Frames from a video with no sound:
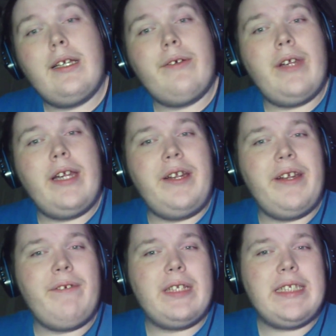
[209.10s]
We didn't
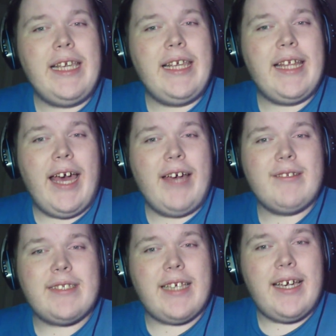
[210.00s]
even see the
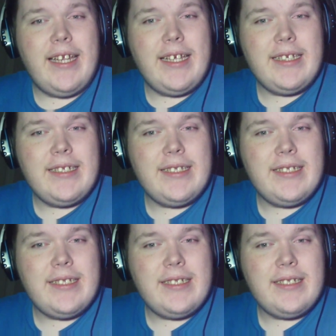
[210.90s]
outside
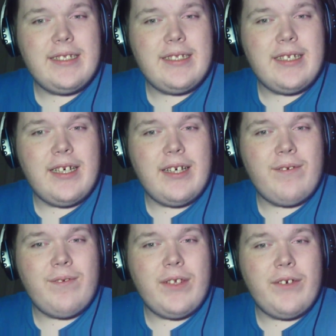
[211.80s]

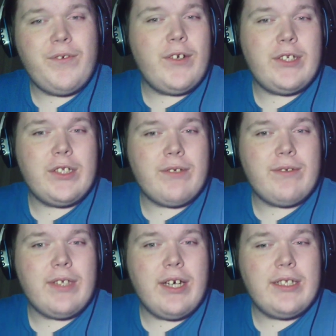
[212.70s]
of the Fortress of
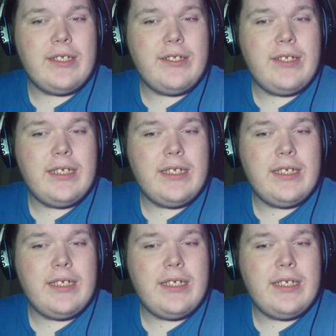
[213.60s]
Solitude.